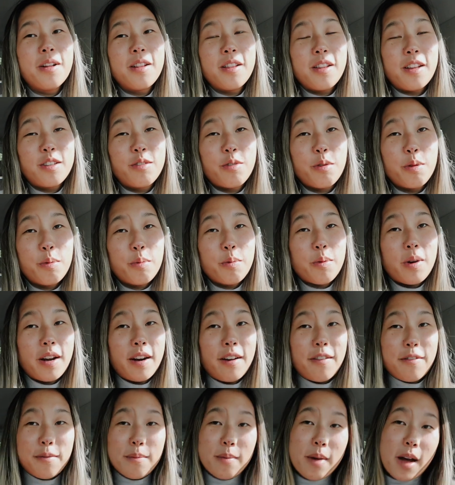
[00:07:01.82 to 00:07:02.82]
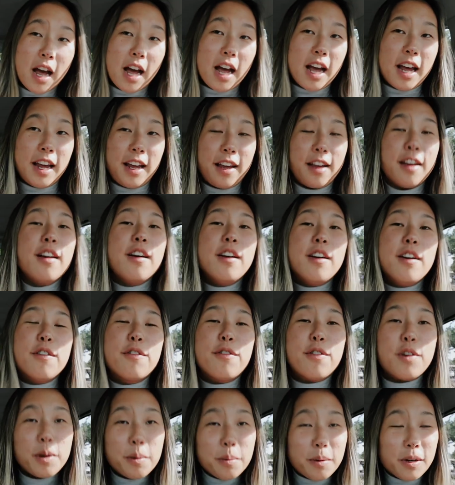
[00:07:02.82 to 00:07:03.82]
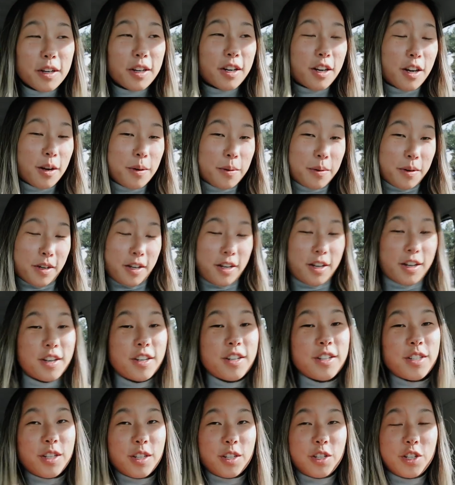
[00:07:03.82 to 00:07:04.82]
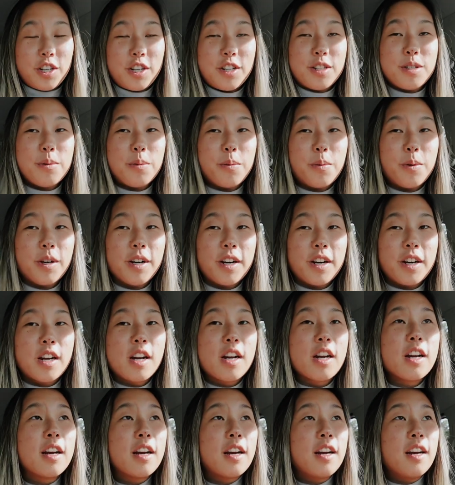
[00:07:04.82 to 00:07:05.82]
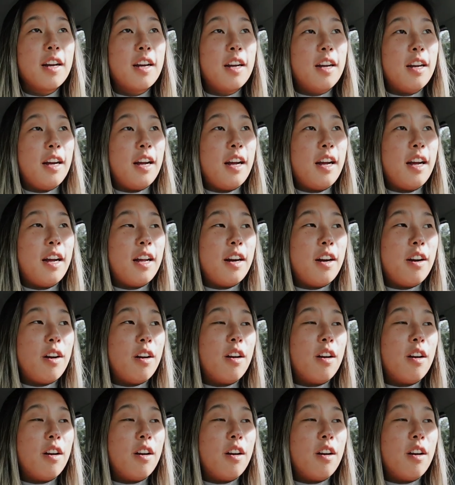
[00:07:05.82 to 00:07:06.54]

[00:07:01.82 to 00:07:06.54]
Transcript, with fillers: lunch with one of my former coworkers. She doesn't work at